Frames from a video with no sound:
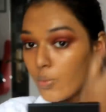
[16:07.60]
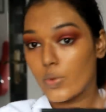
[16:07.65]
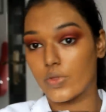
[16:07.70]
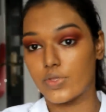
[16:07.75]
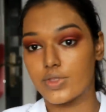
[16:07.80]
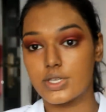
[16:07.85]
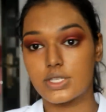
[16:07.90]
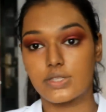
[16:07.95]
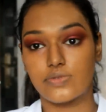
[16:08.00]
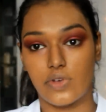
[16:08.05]
With
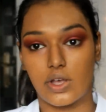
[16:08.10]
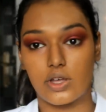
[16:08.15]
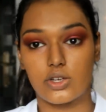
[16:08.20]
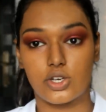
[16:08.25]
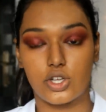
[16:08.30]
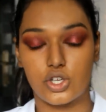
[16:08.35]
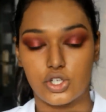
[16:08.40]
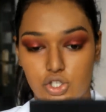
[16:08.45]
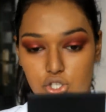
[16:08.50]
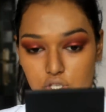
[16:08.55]
this
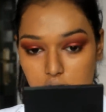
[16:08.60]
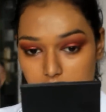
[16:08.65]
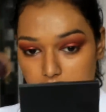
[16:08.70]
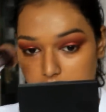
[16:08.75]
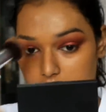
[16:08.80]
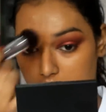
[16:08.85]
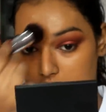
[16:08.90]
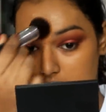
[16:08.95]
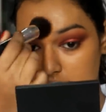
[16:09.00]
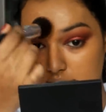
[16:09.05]
foundation, I
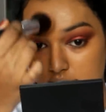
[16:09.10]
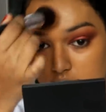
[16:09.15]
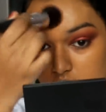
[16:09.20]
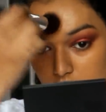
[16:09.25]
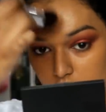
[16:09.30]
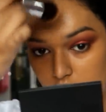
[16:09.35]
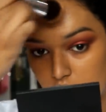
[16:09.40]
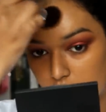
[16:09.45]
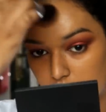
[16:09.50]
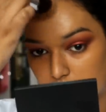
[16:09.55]
guess,
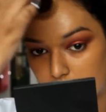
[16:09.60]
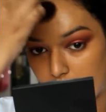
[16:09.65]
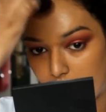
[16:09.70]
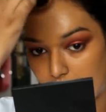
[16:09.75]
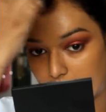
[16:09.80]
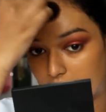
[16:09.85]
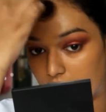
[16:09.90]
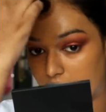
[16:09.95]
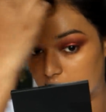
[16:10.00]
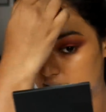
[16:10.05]

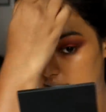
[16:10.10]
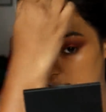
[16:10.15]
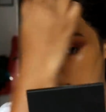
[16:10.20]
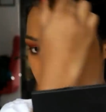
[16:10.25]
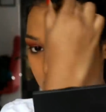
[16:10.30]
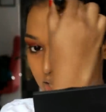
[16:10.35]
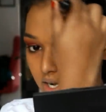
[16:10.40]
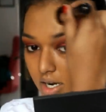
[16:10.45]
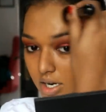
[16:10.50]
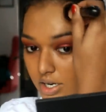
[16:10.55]
I can't
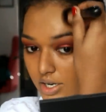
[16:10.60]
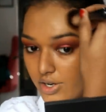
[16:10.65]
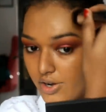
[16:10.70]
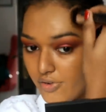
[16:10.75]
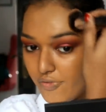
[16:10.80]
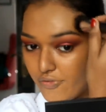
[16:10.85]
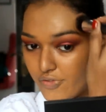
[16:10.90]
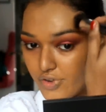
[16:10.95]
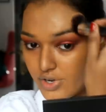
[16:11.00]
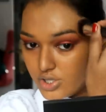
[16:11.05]
see a
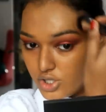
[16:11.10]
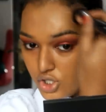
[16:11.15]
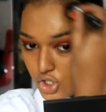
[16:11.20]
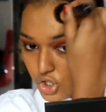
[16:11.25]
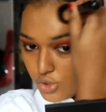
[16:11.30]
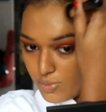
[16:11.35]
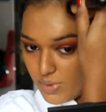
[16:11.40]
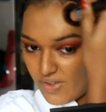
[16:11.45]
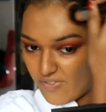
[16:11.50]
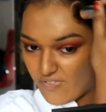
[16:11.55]
difference,
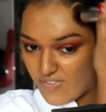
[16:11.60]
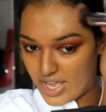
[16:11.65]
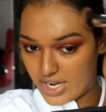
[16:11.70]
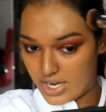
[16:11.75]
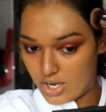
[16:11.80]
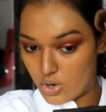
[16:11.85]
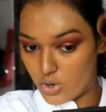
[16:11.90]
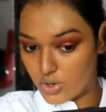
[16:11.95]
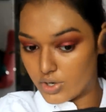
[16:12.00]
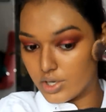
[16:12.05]
to be
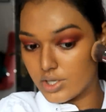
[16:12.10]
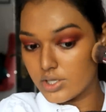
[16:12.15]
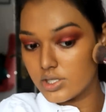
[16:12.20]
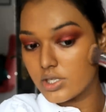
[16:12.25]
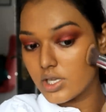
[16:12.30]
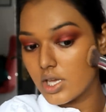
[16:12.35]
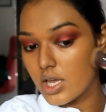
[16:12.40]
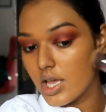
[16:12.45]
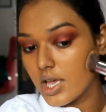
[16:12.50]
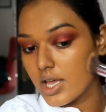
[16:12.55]
very
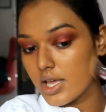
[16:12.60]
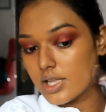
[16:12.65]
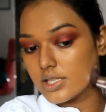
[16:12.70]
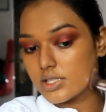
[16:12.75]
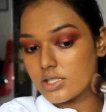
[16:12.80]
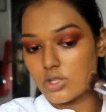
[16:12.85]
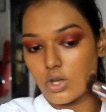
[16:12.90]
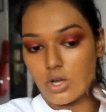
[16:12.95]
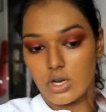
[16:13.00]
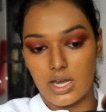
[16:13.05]
honest.
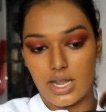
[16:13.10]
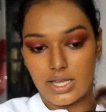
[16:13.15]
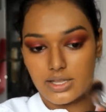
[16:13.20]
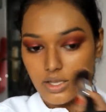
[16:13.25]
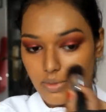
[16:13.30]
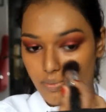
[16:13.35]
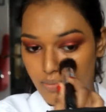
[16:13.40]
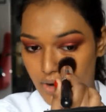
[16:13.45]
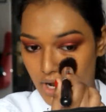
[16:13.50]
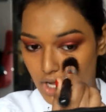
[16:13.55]
It's not like
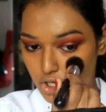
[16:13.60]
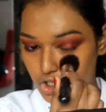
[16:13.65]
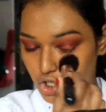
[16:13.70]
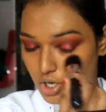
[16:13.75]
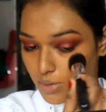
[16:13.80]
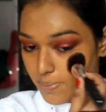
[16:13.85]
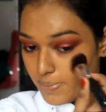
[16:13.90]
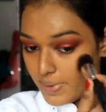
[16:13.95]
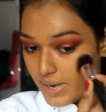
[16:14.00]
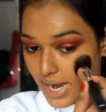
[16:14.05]
the brush
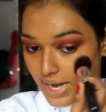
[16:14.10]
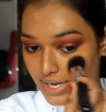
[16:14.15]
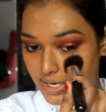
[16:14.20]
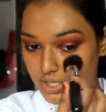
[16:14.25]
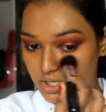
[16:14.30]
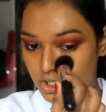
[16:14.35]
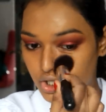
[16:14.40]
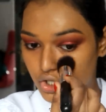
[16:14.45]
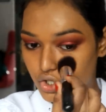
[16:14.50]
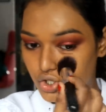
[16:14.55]
applied
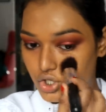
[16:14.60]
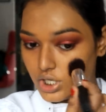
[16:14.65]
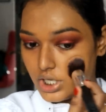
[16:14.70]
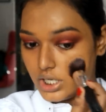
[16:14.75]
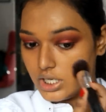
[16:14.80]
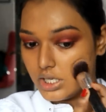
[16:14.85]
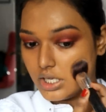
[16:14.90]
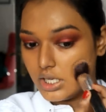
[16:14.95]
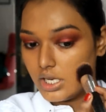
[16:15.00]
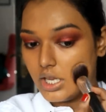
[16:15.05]
it
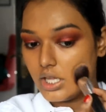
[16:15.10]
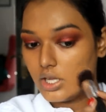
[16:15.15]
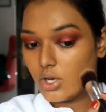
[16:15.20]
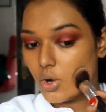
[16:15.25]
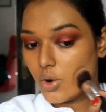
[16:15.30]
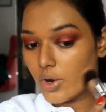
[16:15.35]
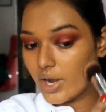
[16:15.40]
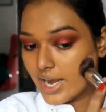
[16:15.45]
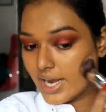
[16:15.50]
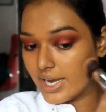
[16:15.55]
streakily
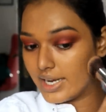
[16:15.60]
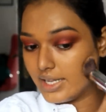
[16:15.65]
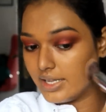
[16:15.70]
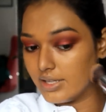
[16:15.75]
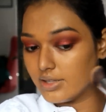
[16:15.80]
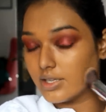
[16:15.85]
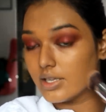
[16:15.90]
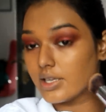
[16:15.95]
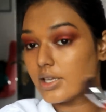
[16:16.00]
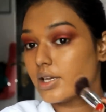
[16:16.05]
or
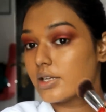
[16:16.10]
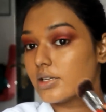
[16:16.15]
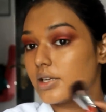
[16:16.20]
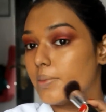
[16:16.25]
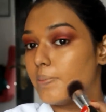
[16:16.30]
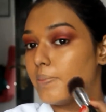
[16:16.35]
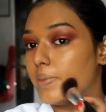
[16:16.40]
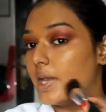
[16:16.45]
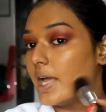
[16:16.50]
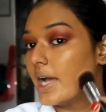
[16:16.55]
anything. It
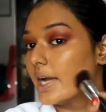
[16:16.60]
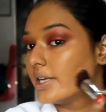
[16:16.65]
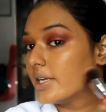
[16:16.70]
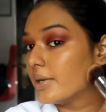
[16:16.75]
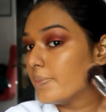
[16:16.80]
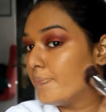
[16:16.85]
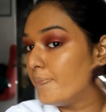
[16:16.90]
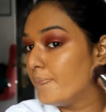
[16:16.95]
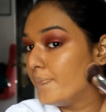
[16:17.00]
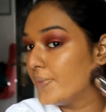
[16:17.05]
applied
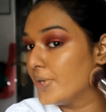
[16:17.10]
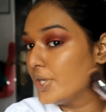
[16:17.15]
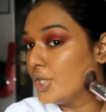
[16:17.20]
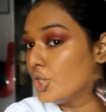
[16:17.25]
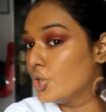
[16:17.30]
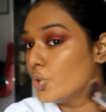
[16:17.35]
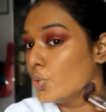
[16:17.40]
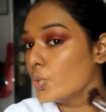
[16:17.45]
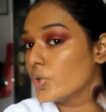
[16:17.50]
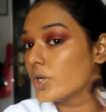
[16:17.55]
it
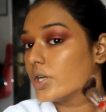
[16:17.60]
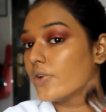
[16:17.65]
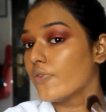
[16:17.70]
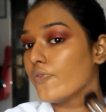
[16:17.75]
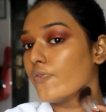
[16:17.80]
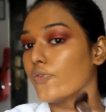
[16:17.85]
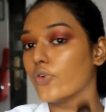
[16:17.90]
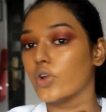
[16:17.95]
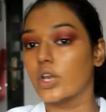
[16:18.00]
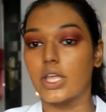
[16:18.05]

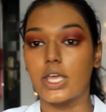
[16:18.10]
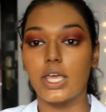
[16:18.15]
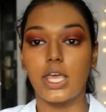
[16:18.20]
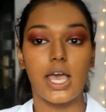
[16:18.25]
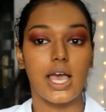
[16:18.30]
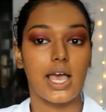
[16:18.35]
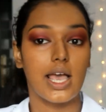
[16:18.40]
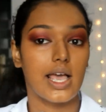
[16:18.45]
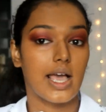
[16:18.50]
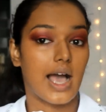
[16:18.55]
beautifully.
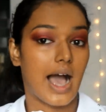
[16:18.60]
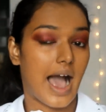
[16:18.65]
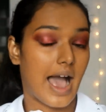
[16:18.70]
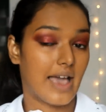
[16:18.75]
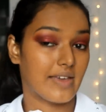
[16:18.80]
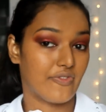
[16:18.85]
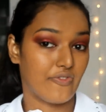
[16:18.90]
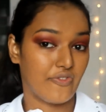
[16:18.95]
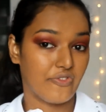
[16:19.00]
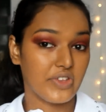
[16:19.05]

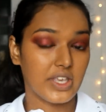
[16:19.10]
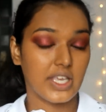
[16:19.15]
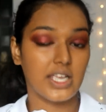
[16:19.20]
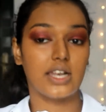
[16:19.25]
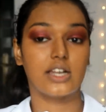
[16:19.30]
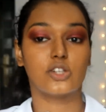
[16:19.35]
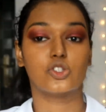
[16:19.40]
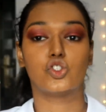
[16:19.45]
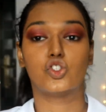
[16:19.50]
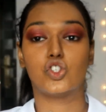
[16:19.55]
I
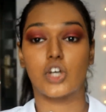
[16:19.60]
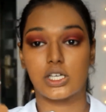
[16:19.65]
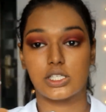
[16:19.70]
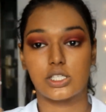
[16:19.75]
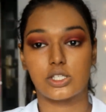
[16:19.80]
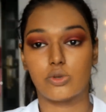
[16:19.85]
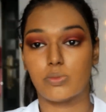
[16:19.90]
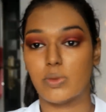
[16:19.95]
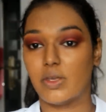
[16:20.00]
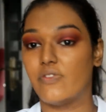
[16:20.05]
feel,
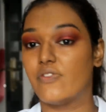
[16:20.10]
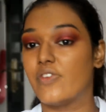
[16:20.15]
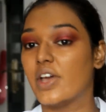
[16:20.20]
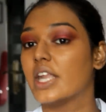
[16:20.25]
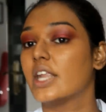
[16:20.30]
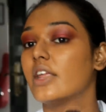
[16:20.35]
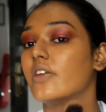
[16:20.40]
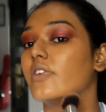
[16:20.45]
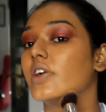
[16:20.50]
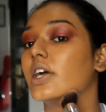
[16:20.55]
just to be
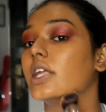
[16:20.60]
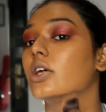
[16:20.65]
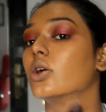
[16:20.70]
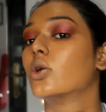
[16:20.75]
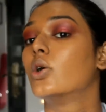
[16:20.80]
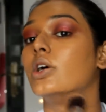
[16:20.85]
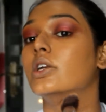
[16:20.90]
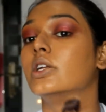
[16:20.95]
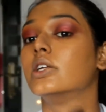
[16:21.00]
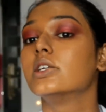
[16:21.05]
very, very
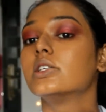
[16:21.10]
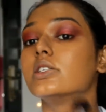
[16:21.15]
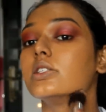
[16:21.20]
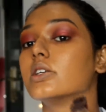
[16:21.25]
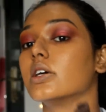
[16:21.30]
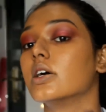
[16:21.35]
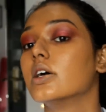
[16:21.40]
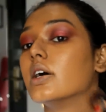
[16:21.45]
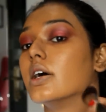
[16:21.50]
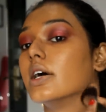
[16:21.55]

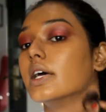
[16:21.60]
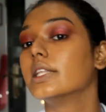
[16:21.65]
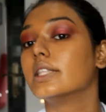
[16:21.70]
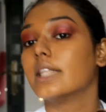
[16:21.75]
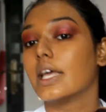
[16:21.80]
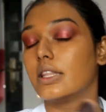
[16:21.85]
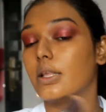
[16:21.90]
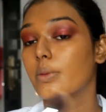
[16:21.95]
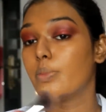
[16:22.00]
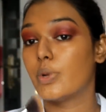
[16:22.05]
honest,
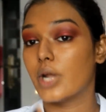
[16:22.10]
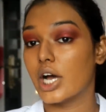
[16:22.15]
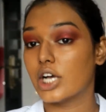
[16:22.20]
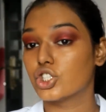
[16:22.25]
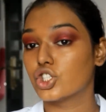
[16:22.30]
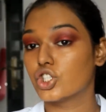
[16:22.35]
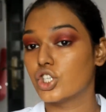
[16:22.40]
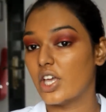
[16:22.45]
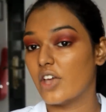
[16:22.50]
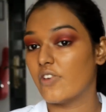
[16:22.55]
that the
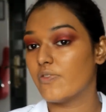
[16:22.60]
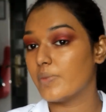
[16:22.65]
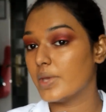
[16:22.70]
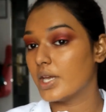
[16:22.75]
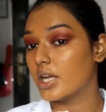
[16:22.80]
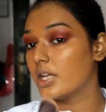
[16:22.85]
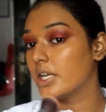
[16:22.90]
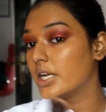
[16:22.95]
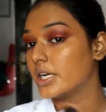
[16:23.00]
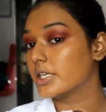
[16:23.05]
brush gave me
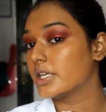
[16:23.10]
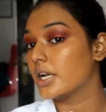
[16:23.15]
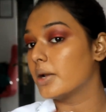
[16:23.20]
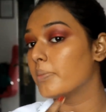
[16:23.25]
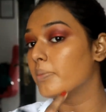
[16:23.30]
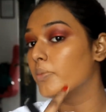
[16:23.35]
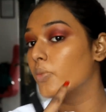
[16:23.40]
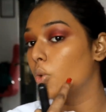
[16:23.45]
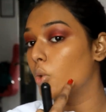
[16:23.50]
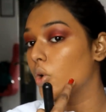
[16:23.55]
a little
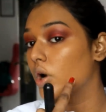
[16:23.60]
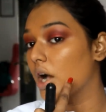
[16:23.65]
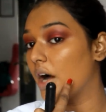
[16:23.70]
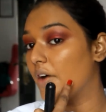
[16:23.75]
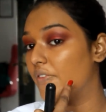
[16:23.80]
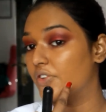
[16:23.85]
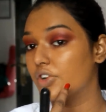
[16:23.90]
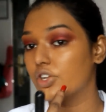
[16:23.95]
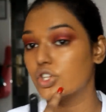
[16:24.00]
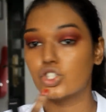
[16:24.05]
more
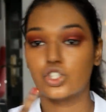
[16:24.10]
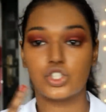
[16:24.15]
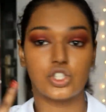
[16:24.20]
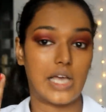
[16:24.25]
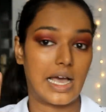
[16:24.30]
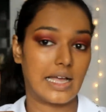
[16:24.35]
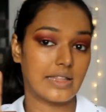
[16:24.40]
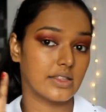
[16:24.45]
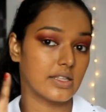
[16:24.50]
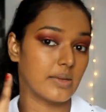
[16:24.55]
coverage
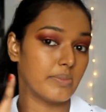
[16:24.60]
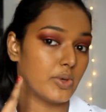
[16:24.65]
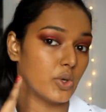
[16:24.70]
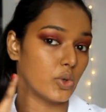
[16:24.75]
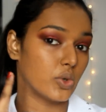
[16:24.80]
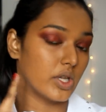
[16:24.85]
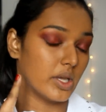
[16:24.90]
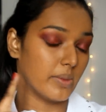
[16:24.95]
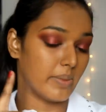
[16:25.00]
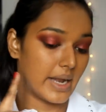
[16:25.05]
than the
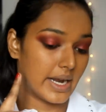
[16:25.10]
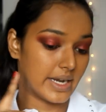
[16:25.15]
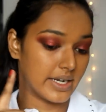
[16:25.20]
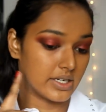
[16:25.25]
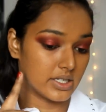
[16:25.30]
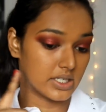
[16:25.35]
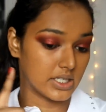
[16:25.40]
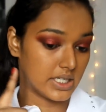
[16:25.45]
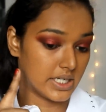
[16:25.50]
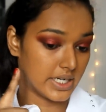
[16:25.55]
Beauty
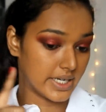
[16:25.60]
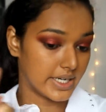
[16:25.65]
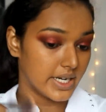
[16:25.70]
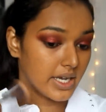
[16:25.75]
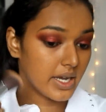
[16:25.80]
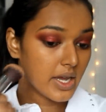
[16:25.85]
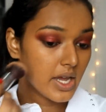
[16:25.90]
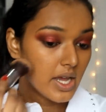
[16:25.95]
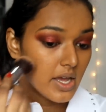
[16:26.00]
Blender did.